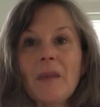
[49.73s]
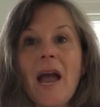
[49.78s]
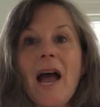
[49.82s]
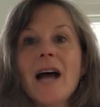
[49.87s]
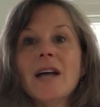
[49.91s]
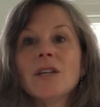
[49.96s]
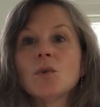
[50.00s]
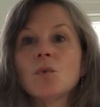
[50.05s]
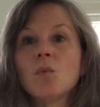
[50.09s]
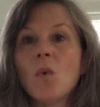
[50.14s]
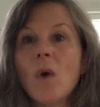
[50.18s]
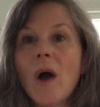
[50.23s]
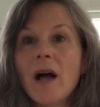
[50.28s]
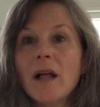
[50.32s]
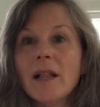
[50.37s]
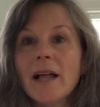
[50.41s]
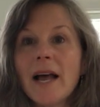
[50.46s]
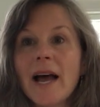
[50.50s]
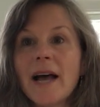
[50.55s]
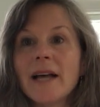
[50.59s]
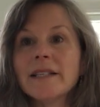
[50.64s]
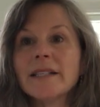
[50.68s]
as
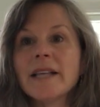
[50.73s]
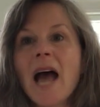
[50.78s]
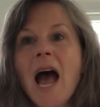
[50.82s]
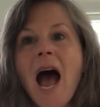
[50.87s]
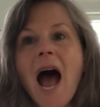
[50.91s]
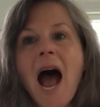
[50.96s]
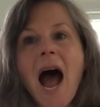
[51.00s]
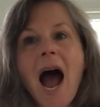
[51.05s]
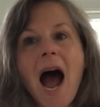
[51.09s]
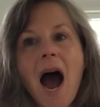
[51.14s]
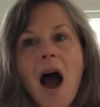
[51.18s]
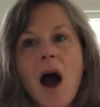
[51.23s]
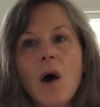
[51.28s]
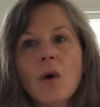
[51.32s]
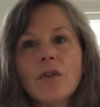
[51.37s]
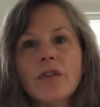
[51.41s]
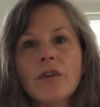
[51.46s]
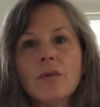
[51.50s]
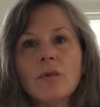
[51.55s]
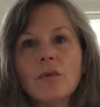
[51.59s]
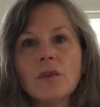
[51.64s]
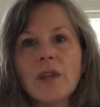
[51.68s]
well as
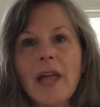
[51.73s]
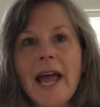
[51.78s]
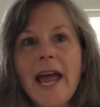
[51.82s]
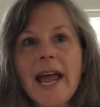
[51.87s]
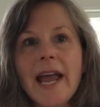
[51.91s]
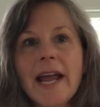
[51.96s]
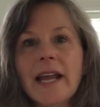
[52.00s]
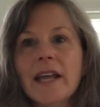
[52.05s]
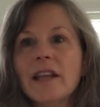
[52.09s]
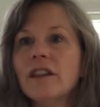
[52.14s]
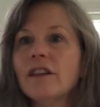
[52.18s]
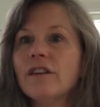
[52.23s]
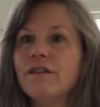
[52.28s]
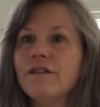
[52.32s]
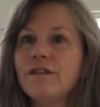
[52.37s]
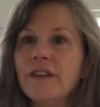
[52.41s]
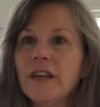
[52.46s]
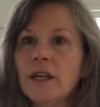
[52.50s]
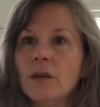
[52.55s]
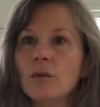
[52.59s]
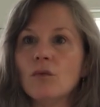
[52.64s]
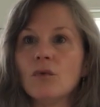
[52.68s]
how the leg and the
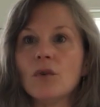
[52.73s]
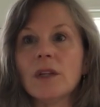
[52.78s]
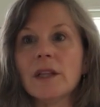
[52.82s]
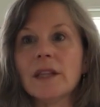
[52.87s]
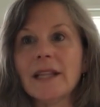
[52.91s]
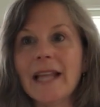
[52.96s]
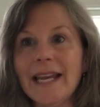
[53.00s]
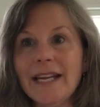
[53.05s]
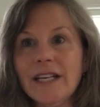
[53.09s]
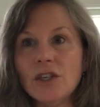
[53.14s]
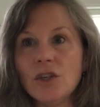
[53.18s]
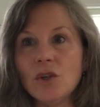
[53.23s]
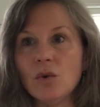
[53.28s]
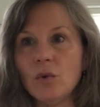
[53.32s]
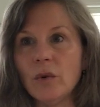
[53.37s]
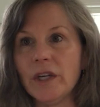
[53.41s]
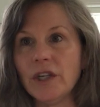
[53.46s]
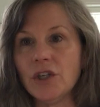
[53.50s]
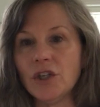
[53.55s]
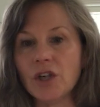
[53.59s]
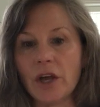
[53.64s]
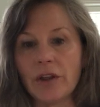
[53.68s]
feet relate
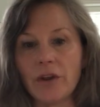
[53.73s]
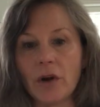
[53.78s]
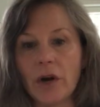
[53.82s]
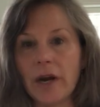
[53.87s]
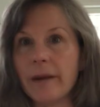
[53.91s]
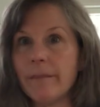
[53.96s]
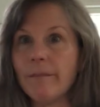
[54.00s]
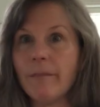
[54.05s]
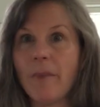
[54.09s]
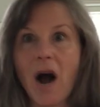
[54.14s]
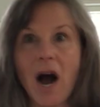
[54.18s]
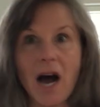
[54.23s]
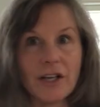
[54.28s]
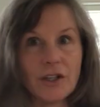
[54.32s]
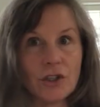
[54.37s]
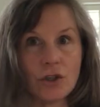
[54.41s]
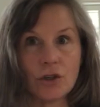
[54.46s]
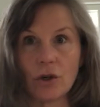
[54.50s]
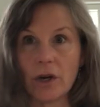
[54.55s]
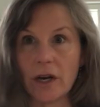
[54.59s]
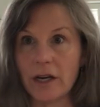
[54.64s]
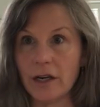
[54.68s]
to each other in
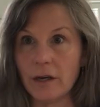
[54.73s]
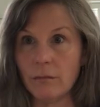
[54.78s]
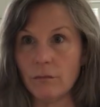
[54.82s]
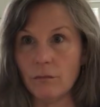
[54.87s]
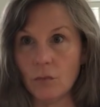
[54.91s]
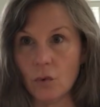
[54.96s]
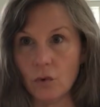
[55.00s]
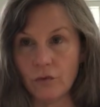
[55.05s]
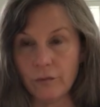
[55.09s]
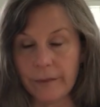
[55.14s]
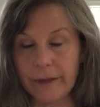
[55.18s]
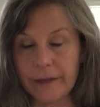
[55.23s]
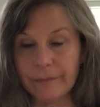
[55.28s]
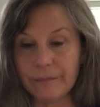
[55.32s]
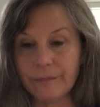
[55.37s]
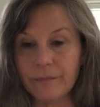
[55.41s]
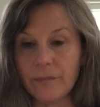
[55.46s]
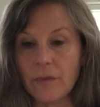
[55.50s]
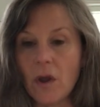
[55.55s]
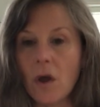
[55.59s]
posture and in movement.